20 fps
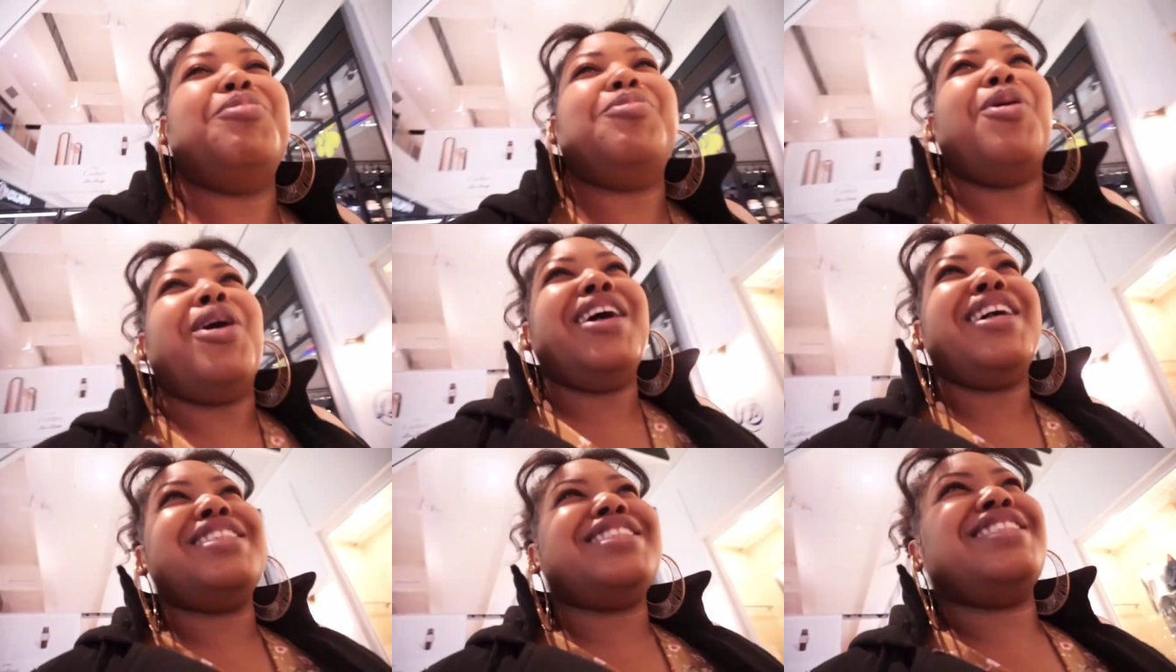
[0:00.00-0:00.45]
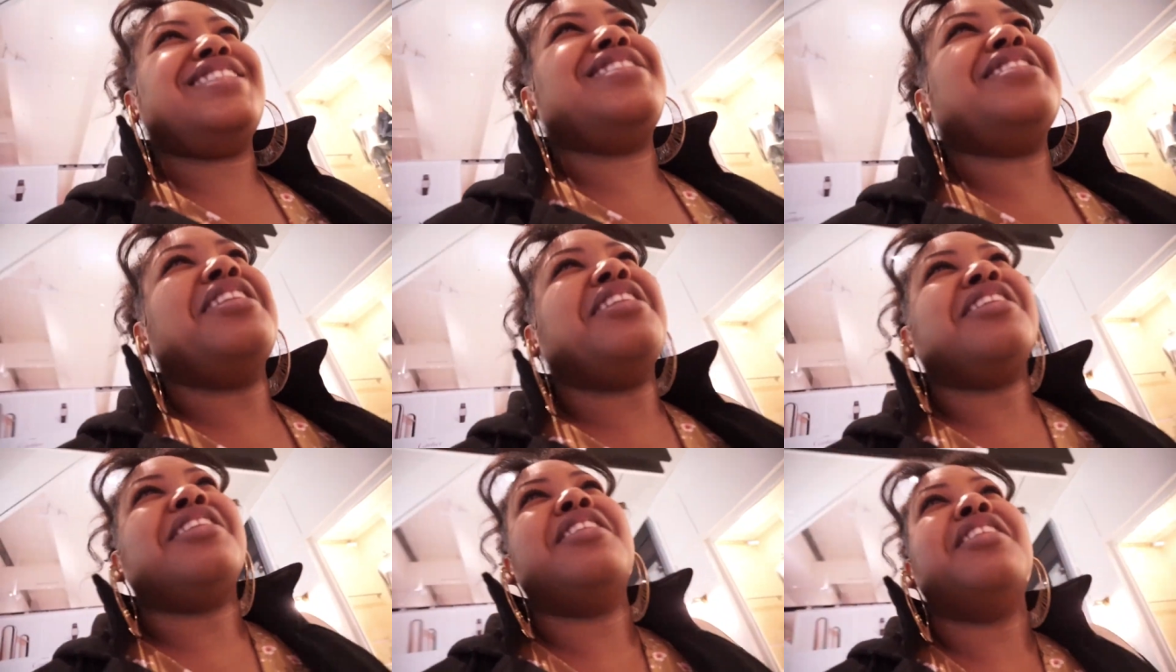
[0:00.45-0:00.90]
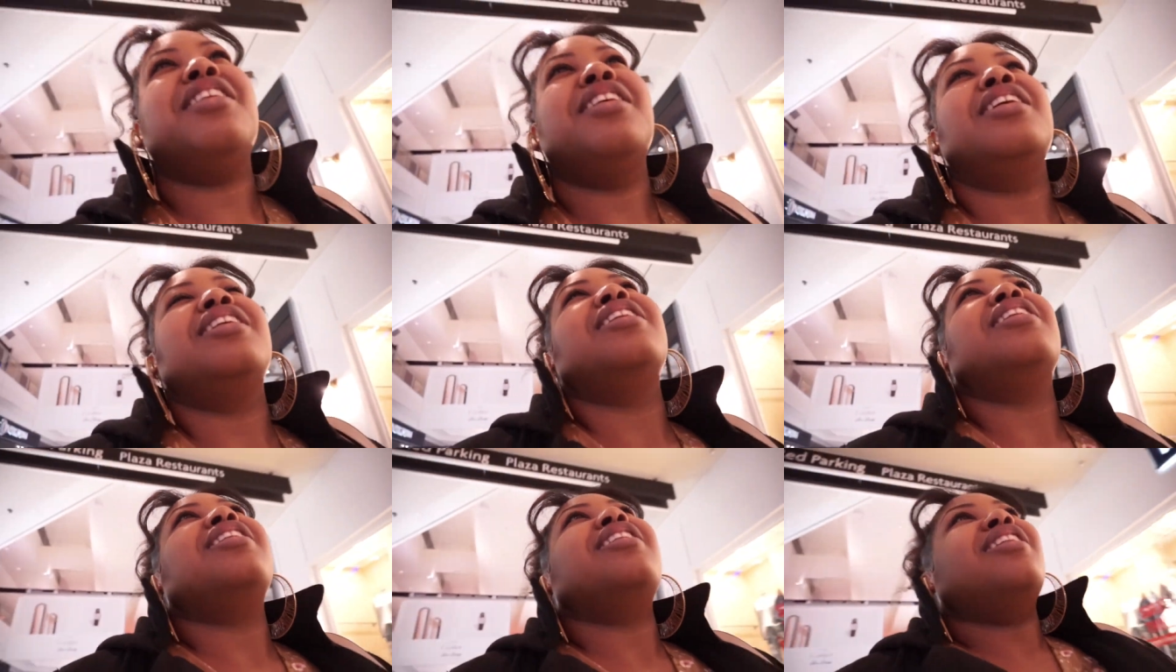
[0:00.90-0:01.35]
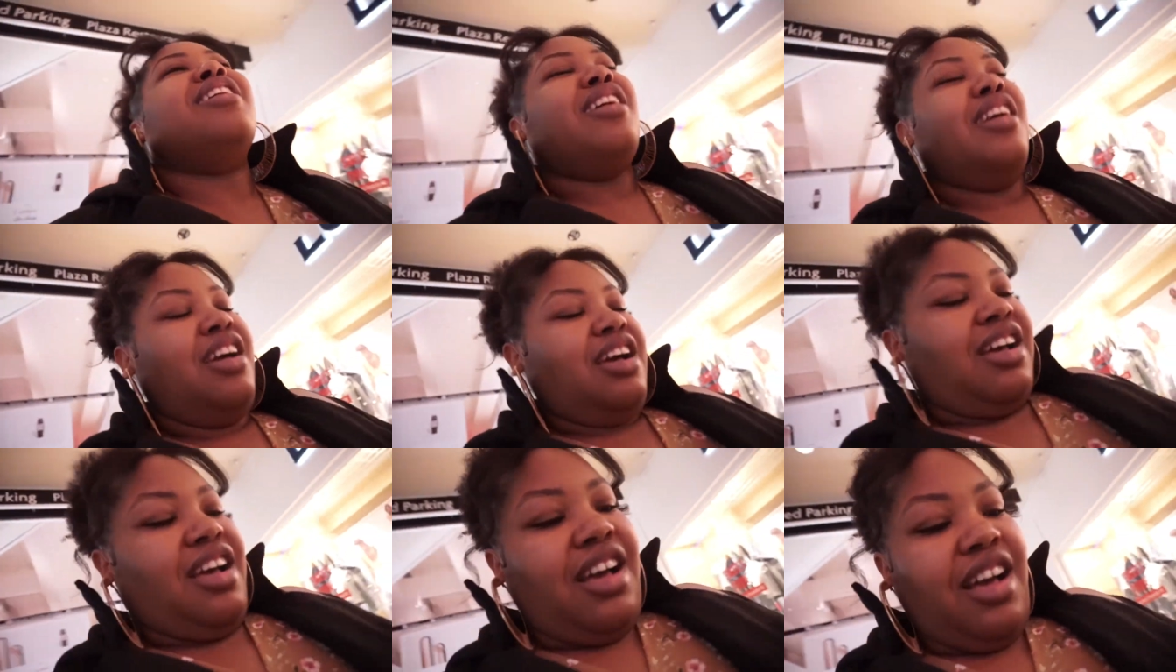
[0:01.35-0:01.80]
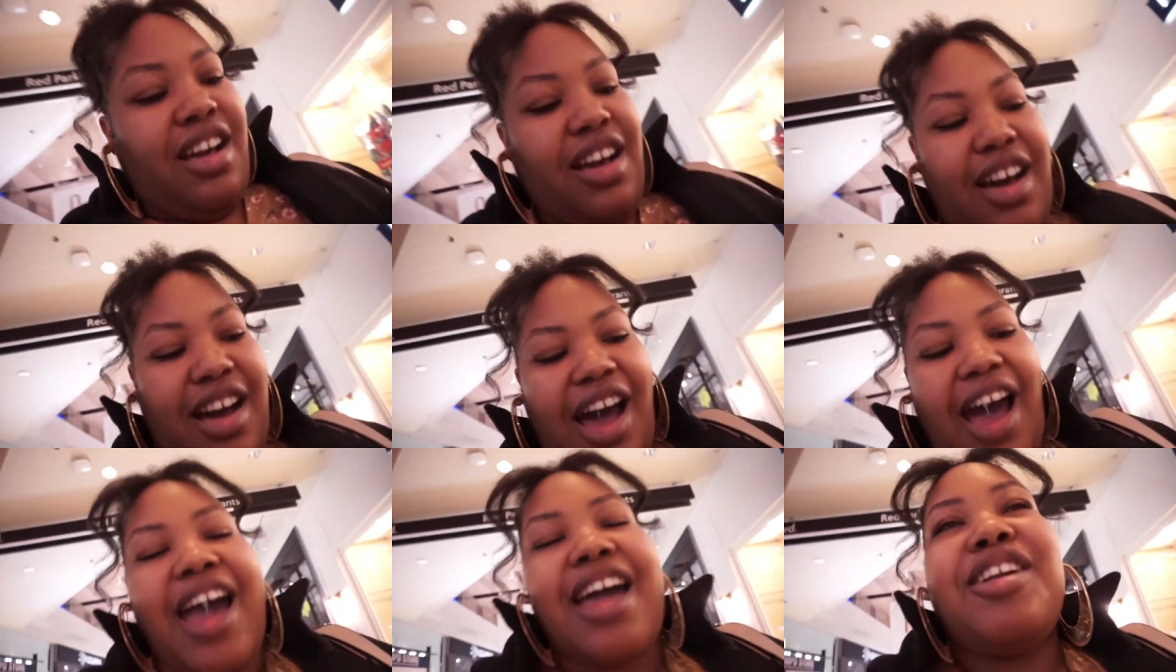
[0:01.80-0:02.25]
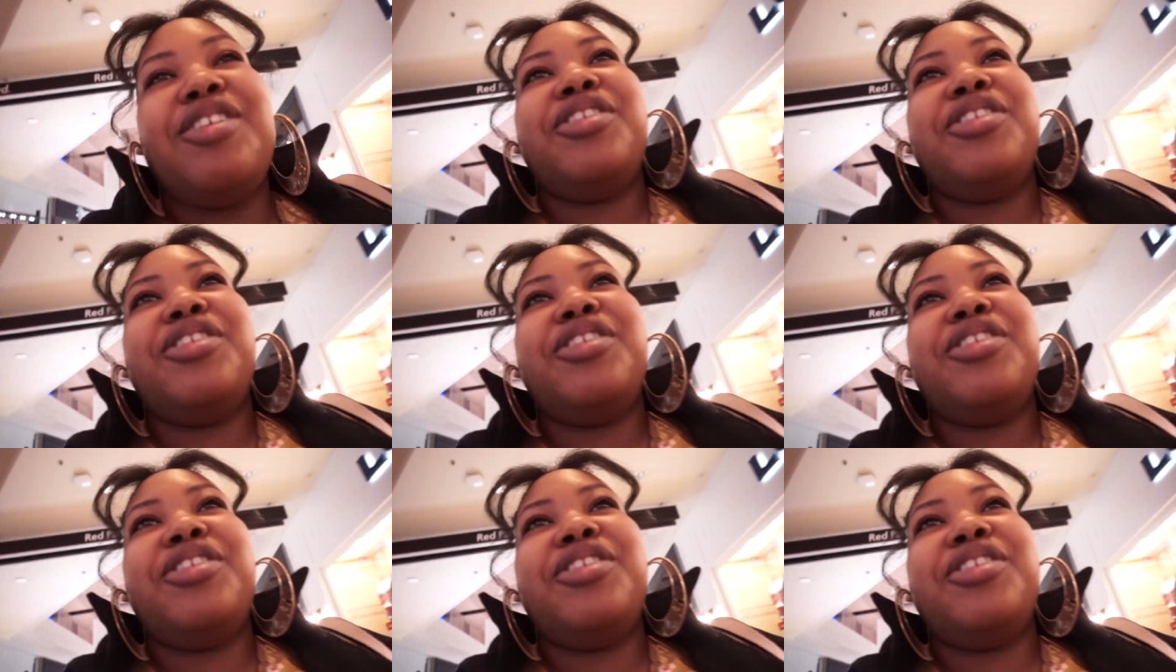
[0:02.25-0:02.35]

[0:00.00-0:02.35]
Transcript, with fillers: What? The, what? I